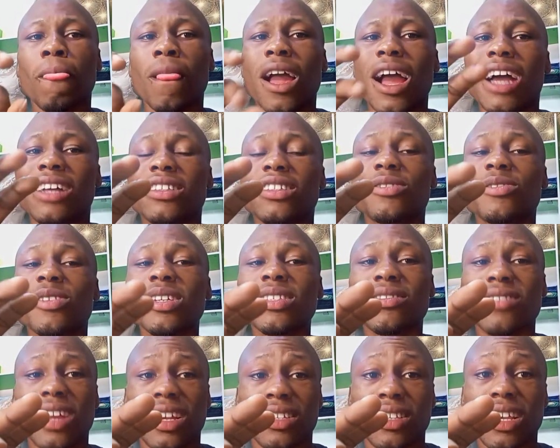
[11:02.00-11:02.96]
And the 3
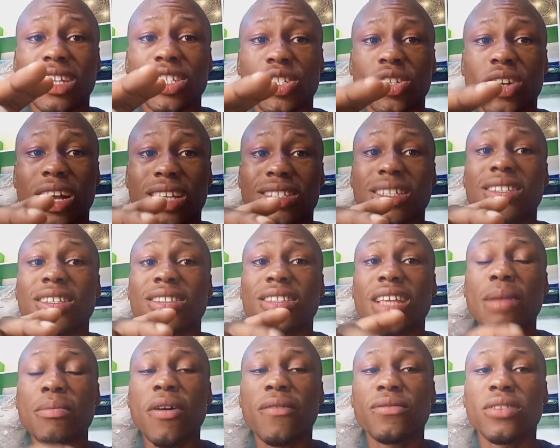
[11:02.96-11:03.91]
transactions, as at the
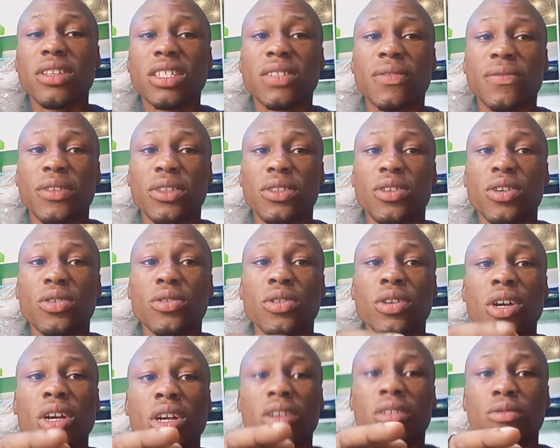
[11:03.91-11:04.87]
time of this video,
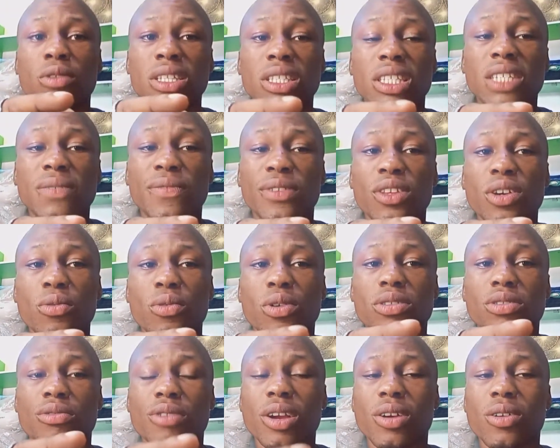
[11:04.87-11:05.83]
when this video
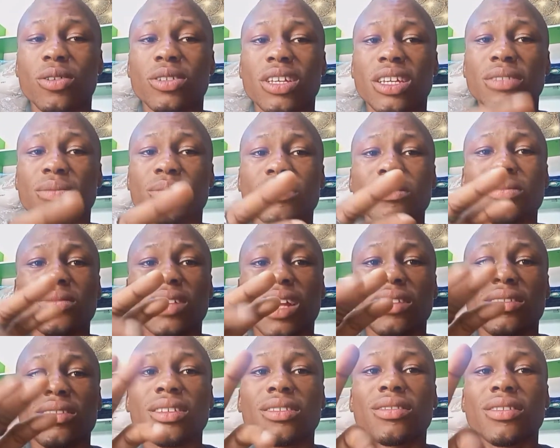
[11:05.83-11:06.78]
was recorded,
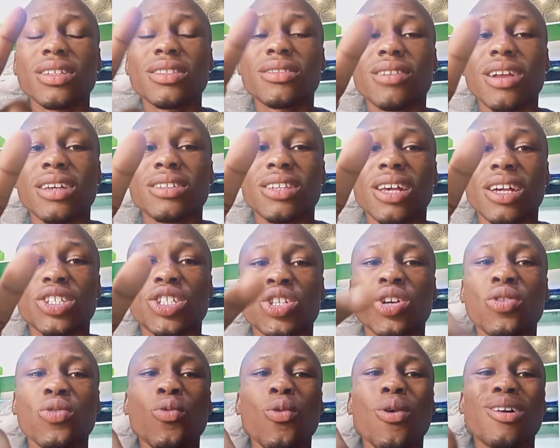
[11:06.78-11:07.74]
the 3
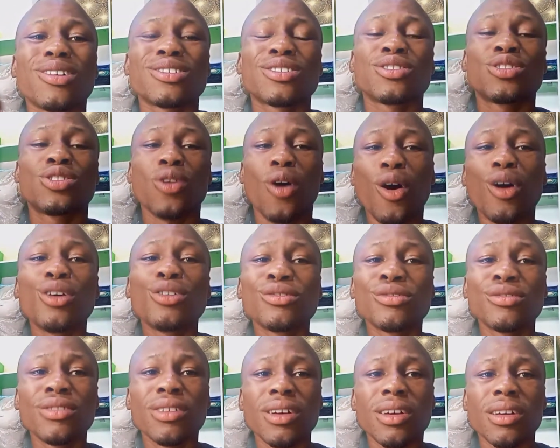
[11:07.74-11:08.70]
transaction was
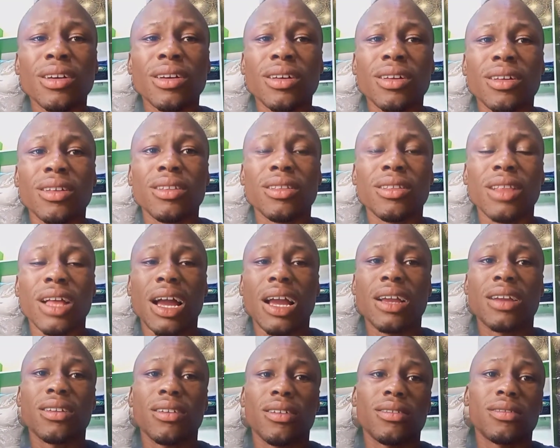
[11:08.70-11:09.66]
done,
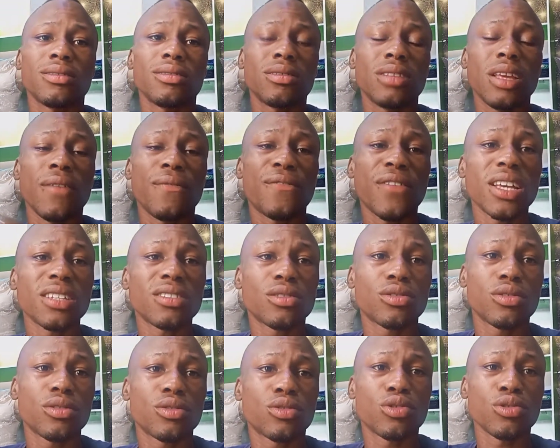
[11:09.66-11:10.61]
like the first
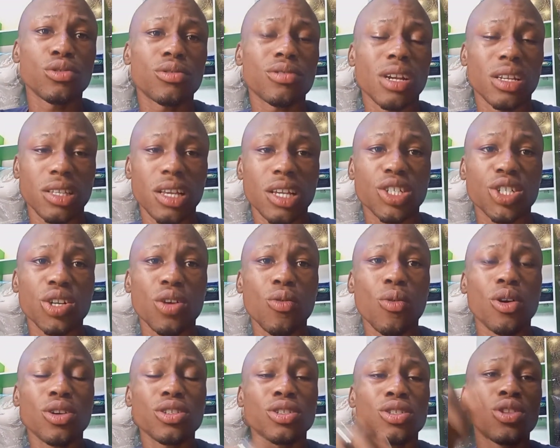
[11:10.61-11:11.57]
2 transaction
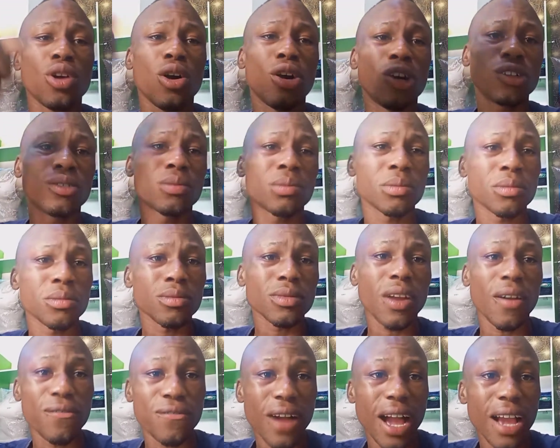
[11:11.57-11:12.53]
was done
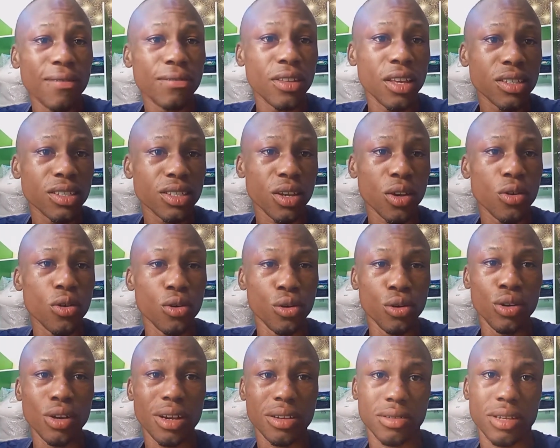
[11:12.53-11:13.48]
5 days
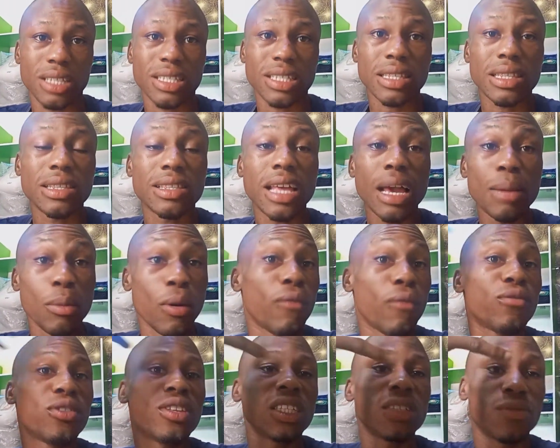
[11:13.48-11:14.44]
ago. As at the time
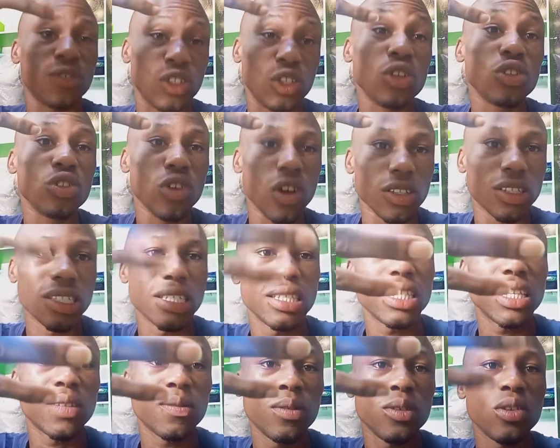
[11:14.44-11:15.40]
of this video, you are seeing
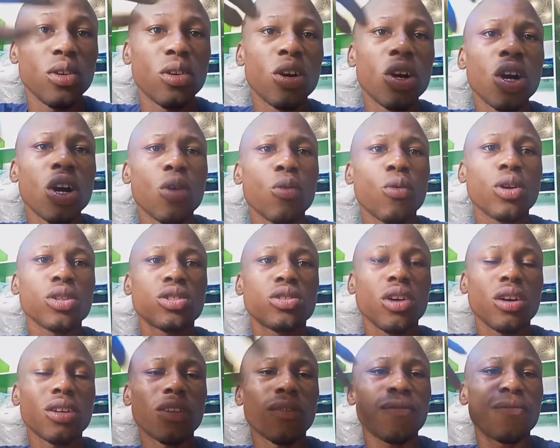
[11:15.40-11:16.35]
this video was
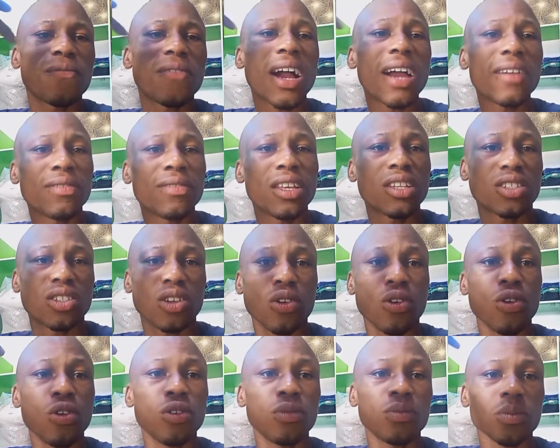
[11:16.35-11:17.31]
done 5 days
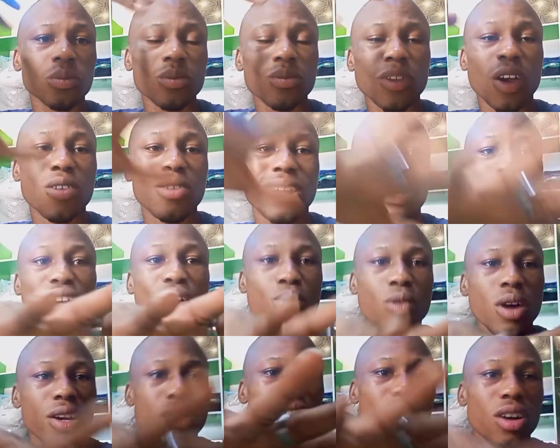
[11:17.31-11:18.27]
ago. All right, don't
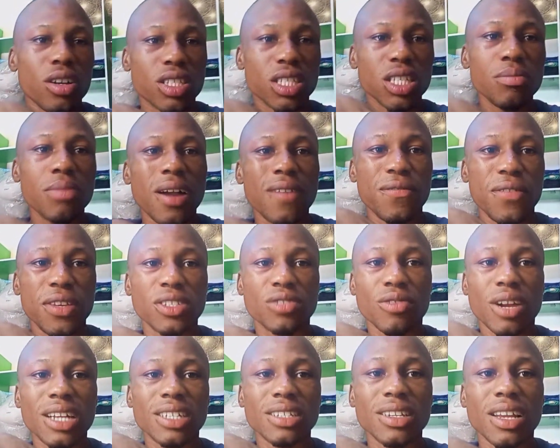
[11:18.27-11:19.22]
worry, you are seeing my face
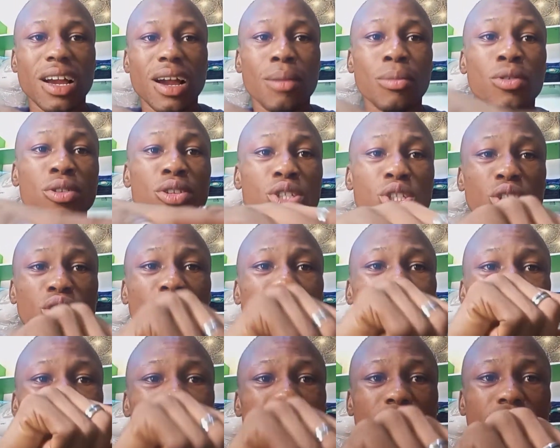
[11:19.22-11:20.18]
right now. I'm going to show you
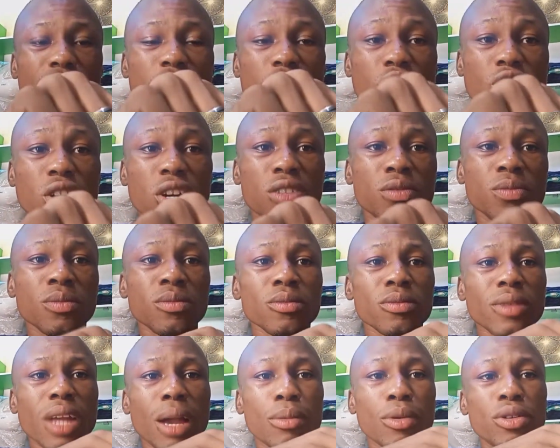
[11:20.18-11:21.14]
all the screenshot.
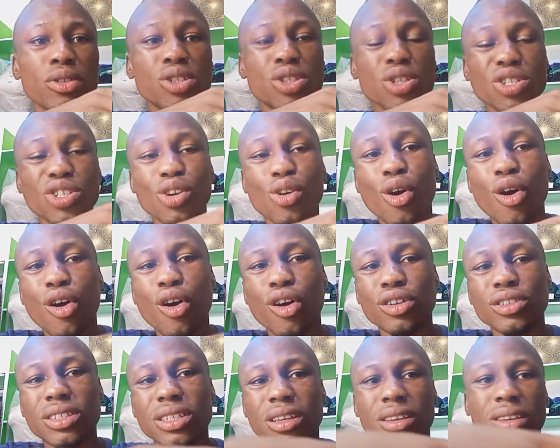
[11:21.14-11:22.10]
I'm going to show you
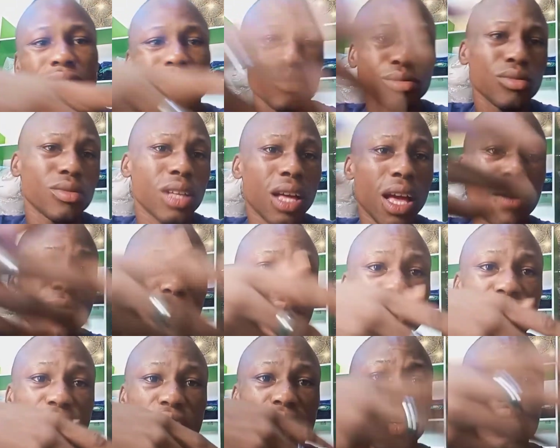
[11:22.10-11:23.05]
all the
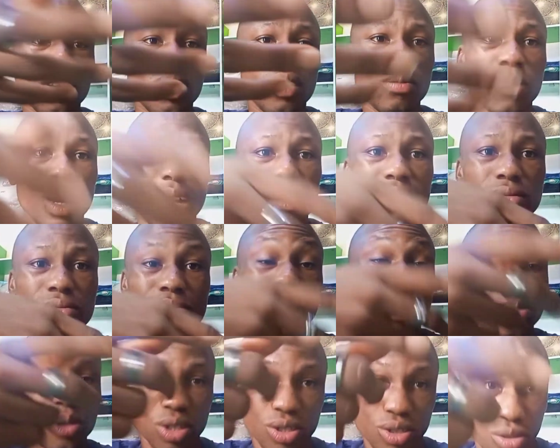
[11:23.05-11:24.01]
everything about.
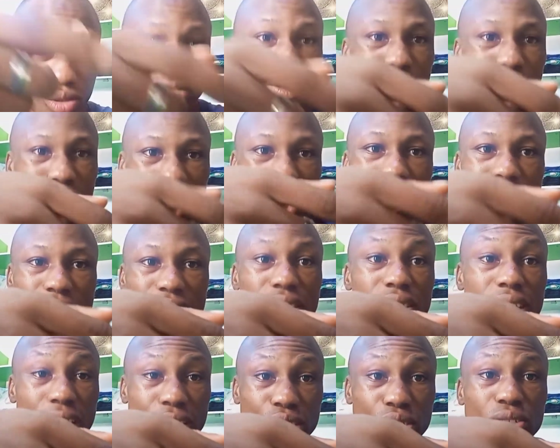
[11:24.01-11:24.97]
I'm just going to narrate
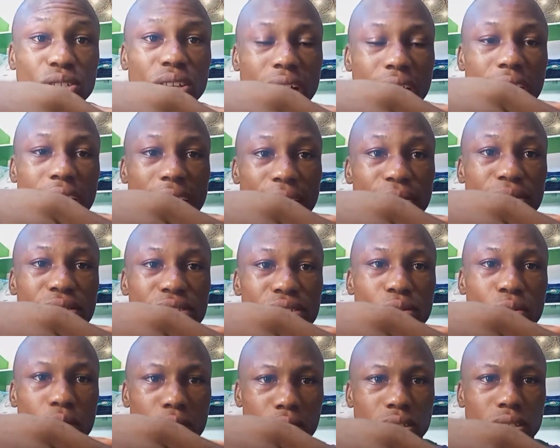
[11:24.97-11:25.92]
and show you how
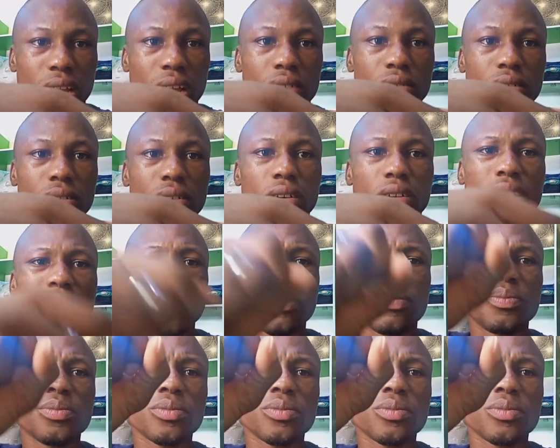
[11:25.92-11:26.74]
everything works out. All right.